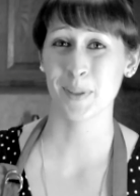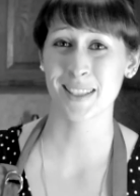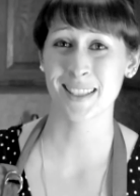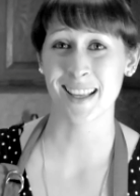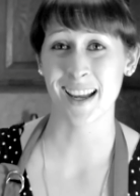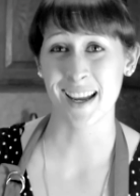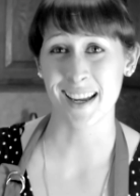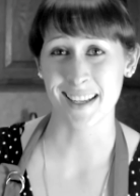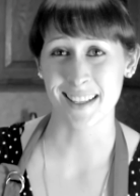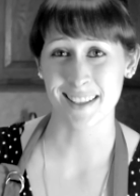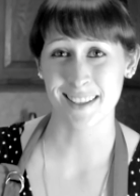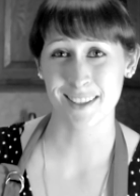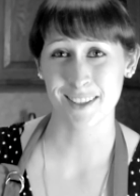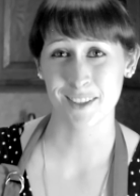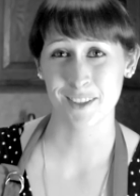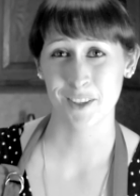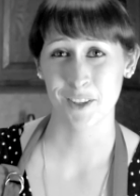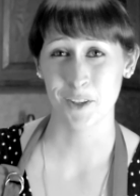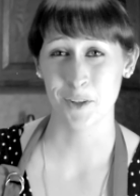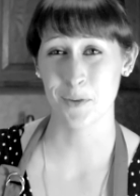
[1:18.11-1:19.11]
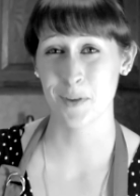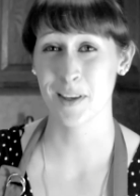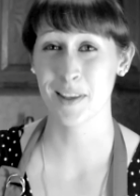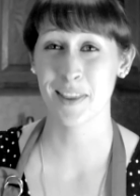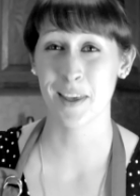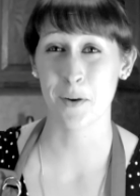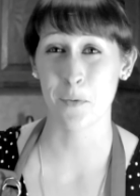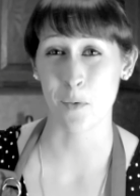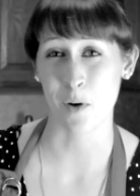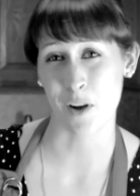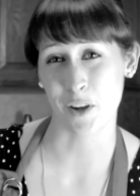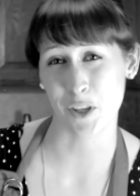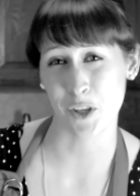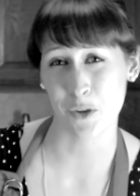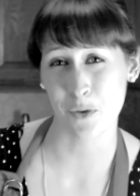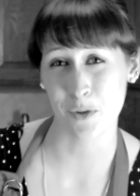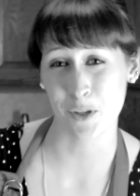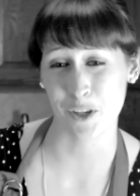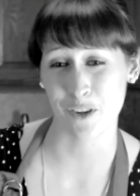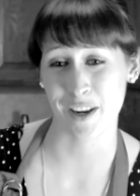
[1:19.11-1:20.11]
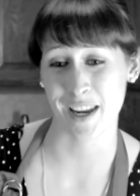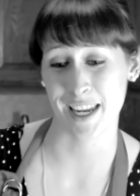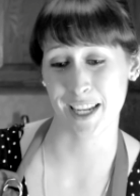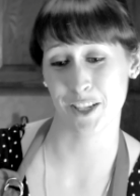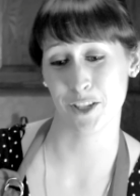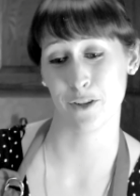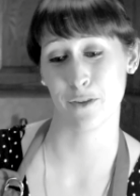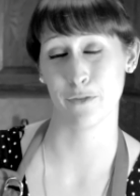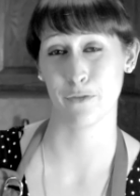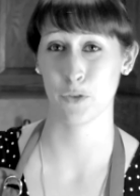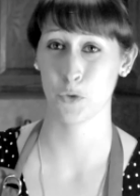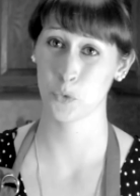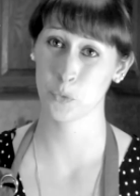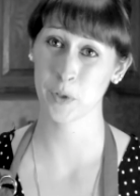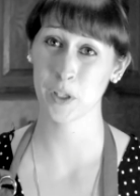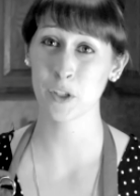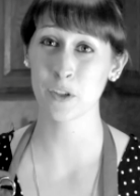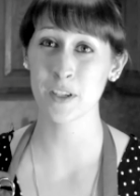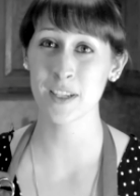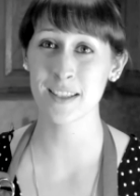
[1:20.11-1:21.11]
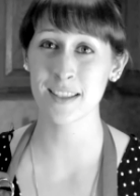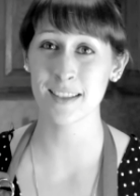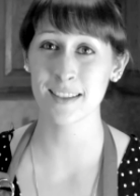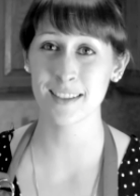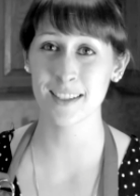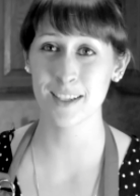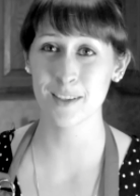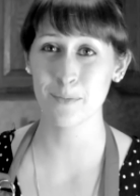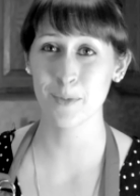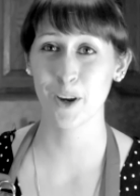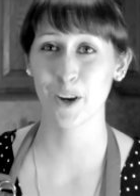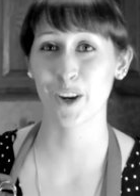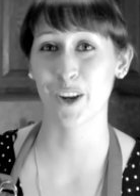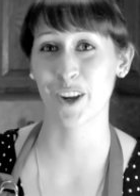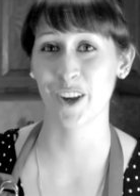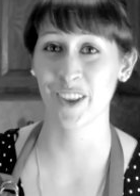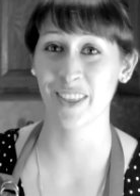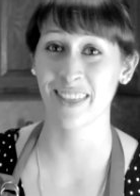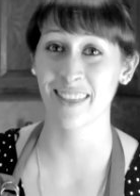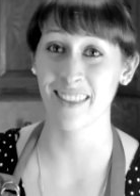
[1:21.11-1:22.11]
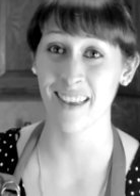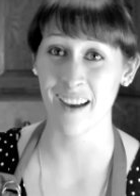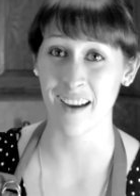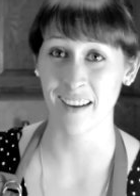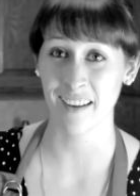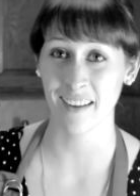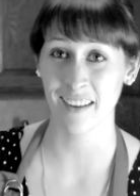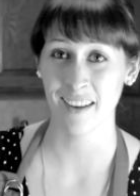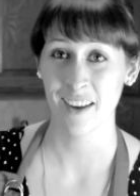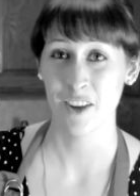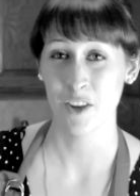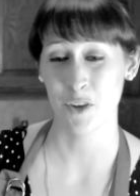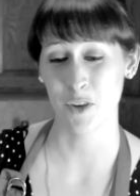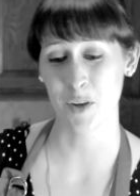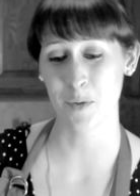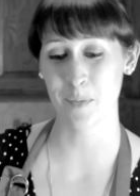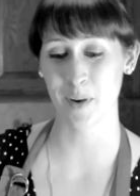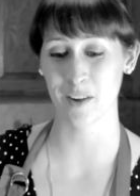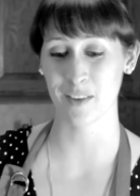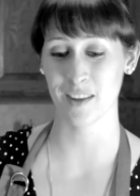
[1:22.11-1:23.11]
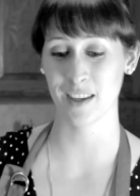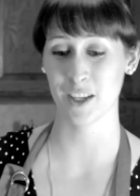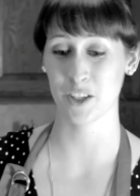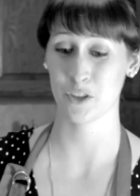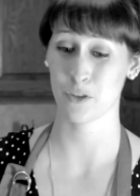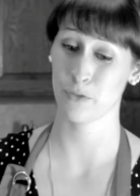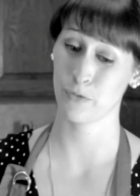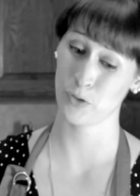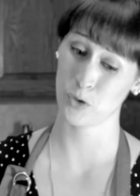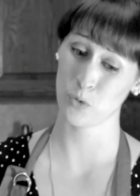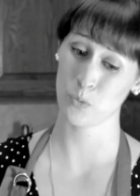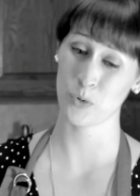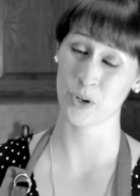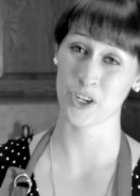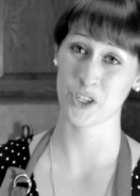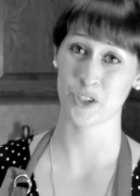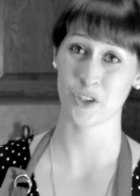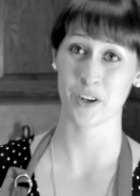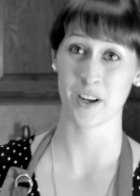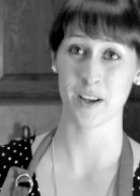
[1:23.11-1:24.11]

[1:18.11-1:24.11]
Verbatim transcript: Besides, you think they want you in your ancient fuel metering system? Good luck. You can barely get your fuel pressure